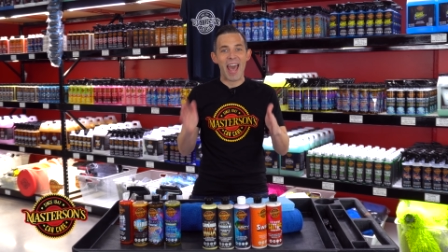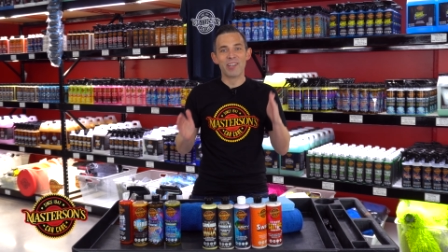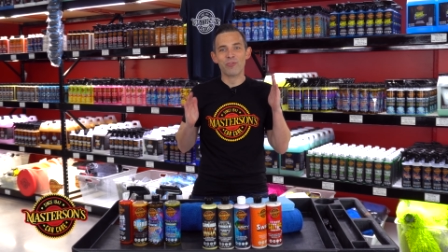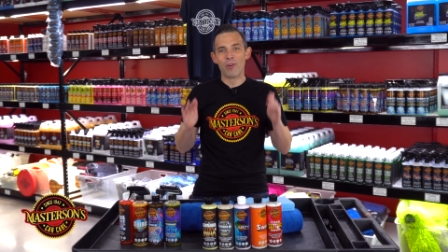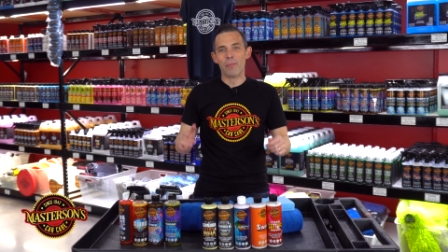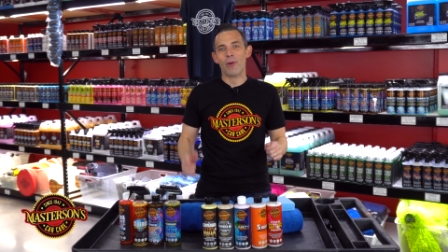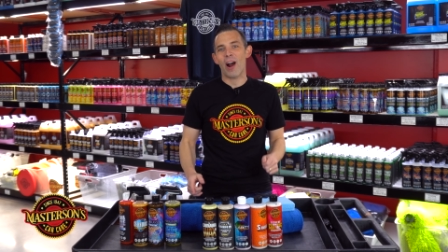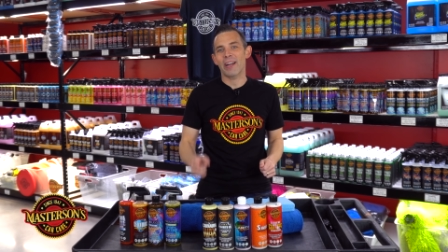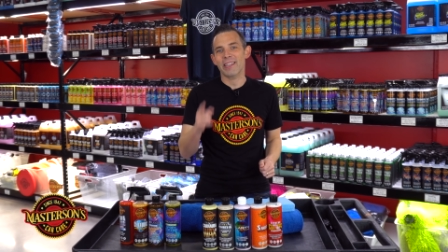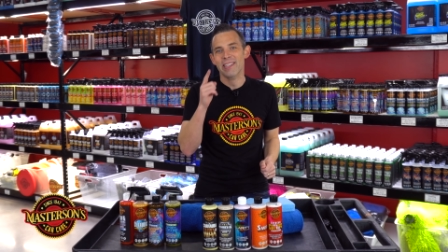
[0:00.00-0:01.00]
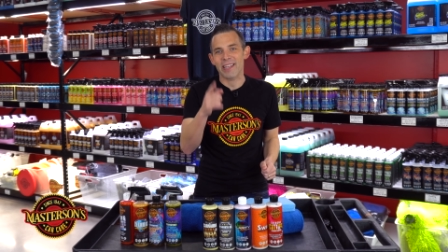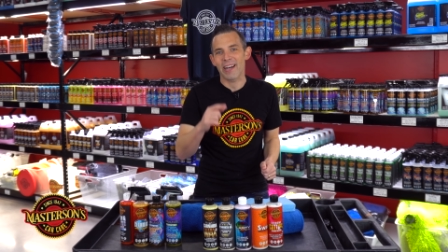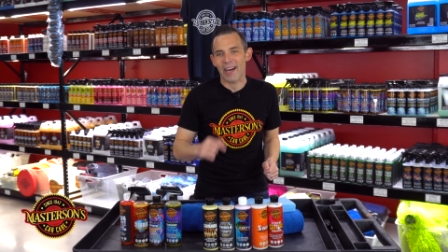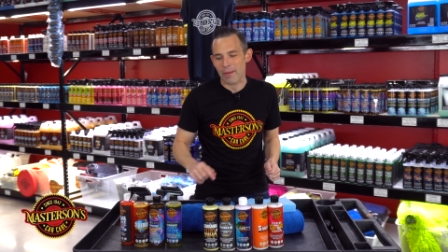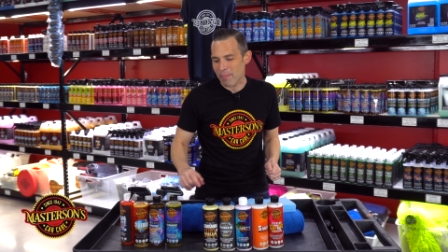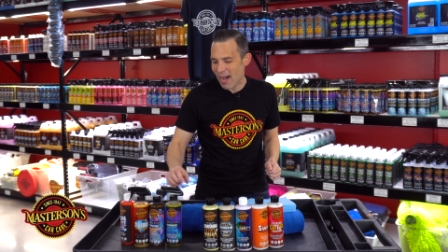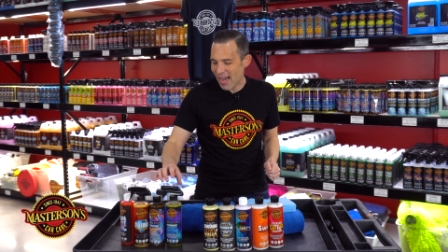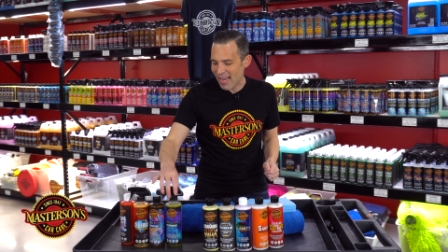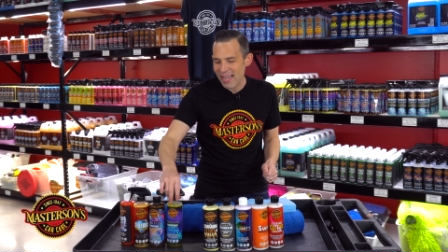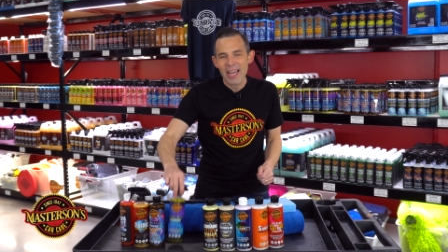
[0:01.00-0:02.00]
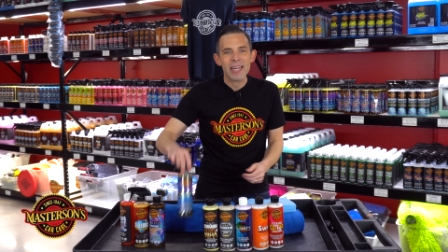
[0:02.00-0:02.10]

extra products you gotta buy.